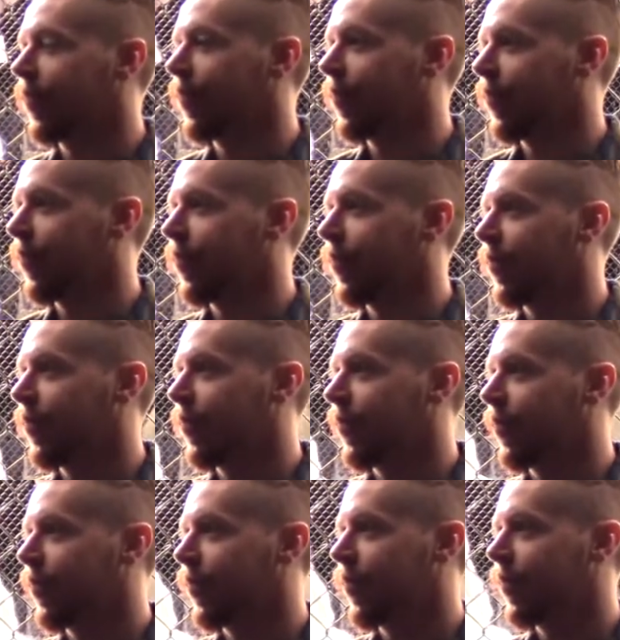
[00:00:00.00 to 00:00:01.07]

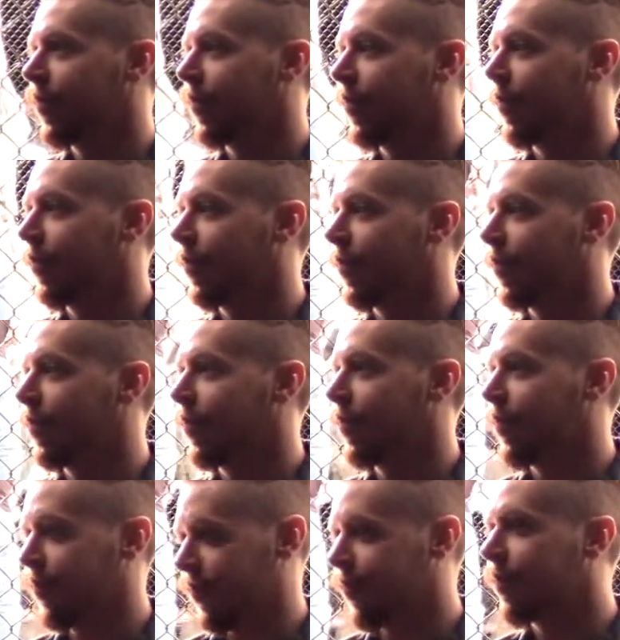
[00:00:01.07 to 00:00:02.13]

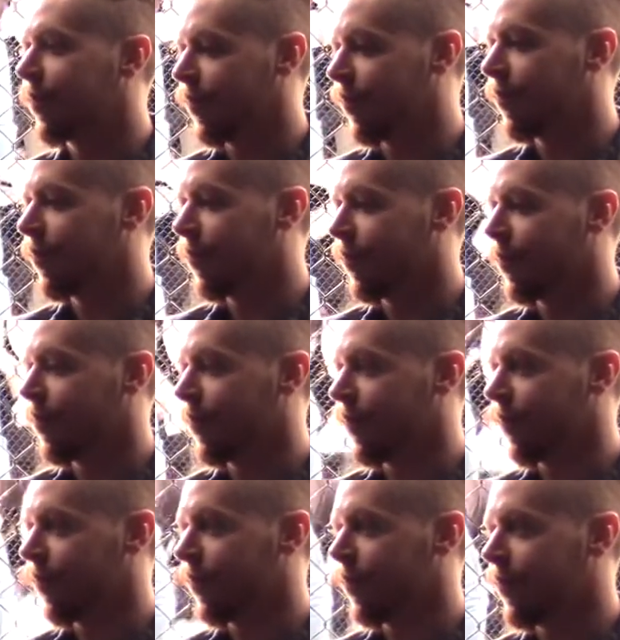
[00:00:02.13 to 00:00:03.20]

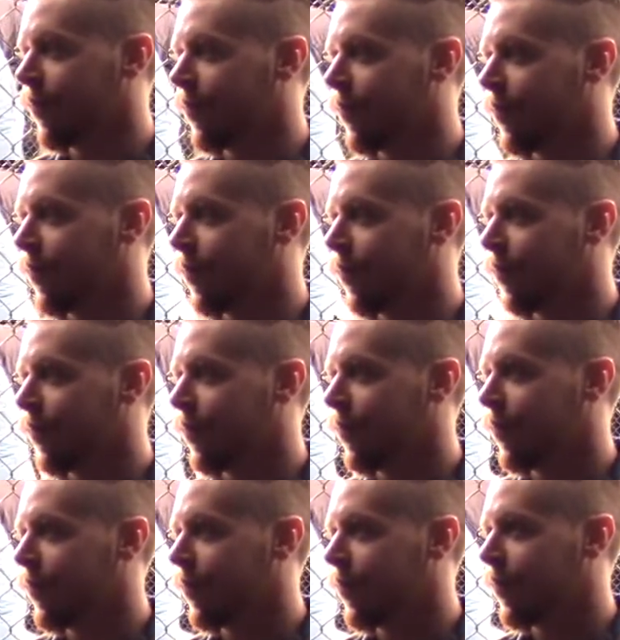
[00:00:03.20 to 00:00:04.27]

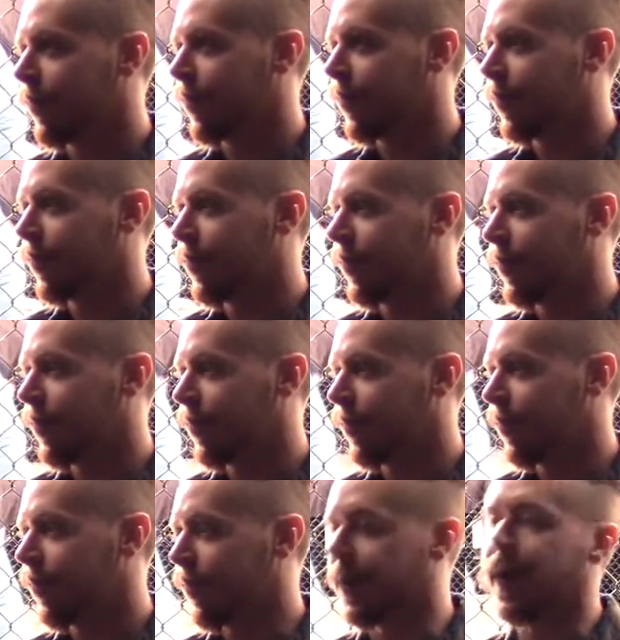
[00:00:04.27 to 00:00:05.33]

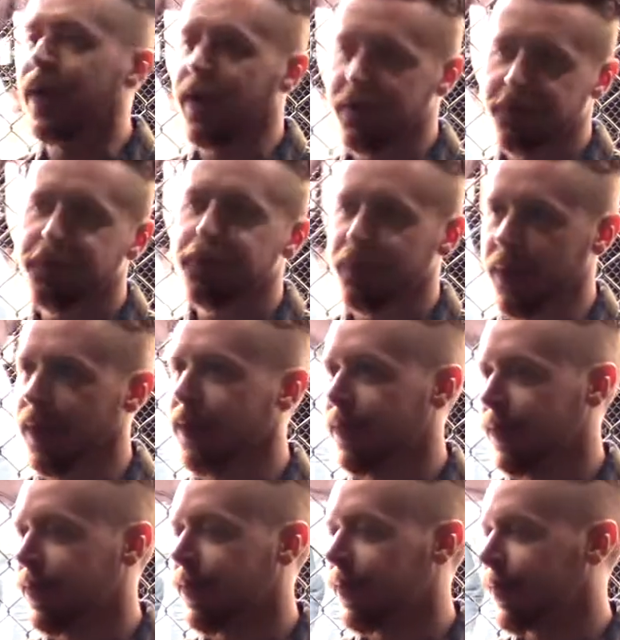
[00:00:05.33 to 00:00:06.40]

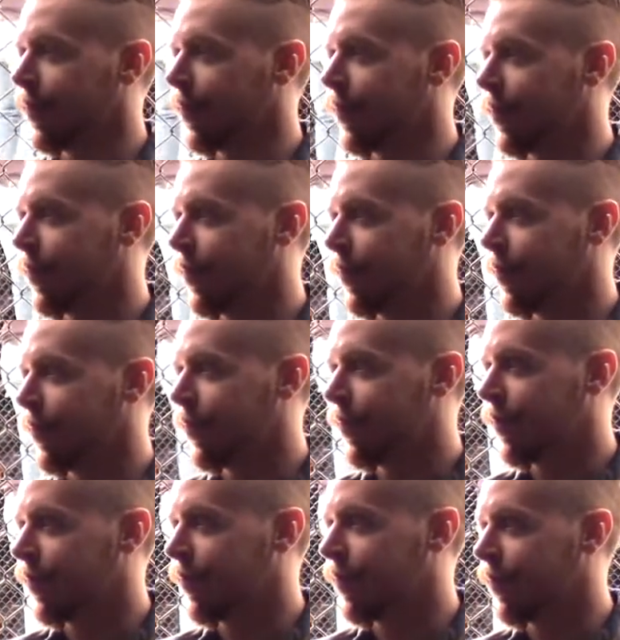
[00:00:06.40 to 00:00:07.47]

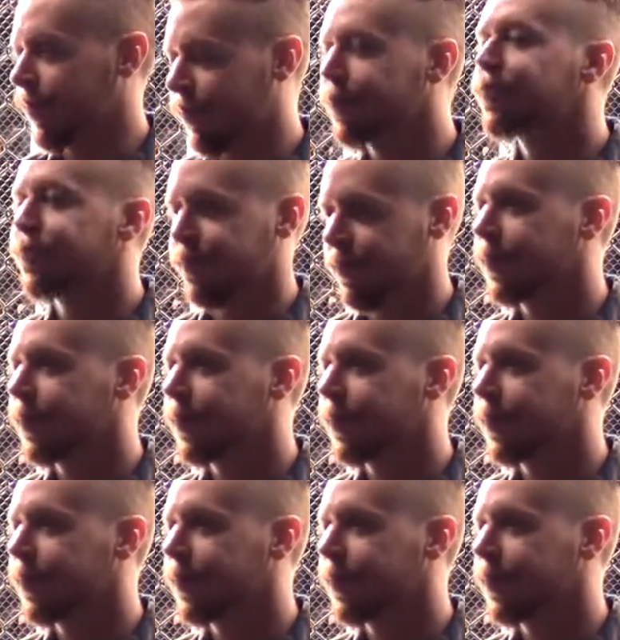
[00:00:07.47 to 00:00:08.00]
[no speech]